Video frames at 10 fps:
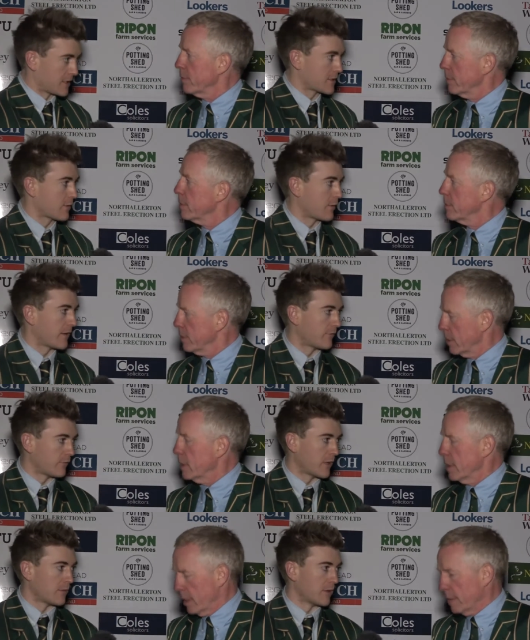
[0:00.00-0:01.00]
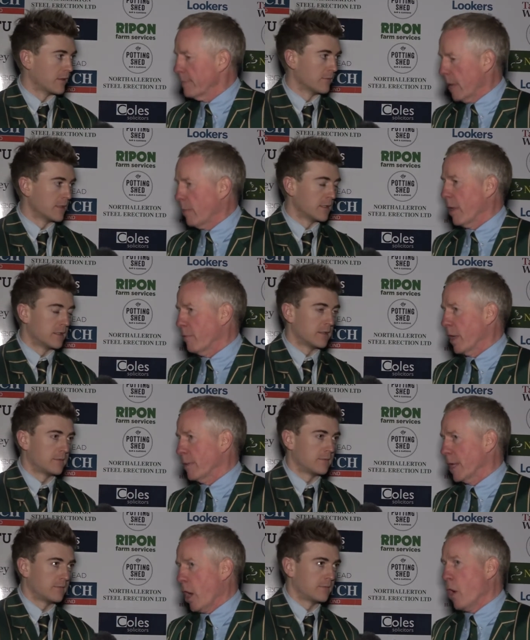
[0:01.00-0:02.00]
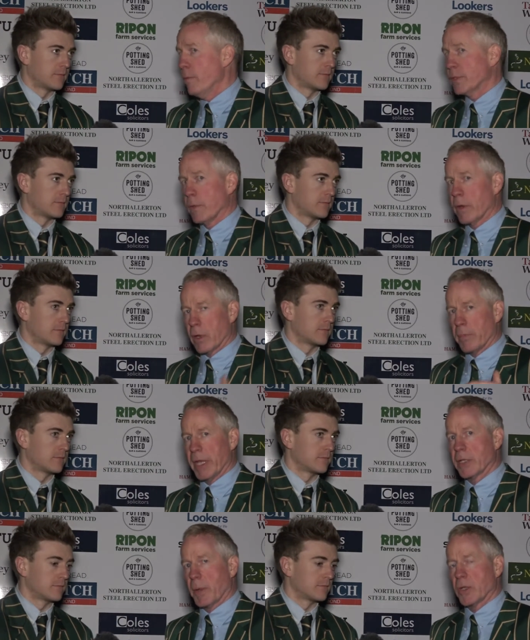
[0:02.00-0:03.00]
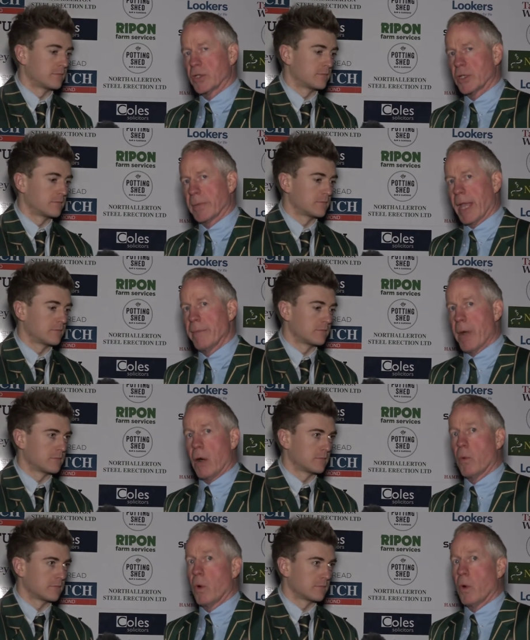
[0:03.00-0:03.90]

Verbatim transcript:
Speaker 1: is when we have Wetherby.
Speaker 2: Yeah, we have Wetherby at home, so we've got a big sponsorship game. Mark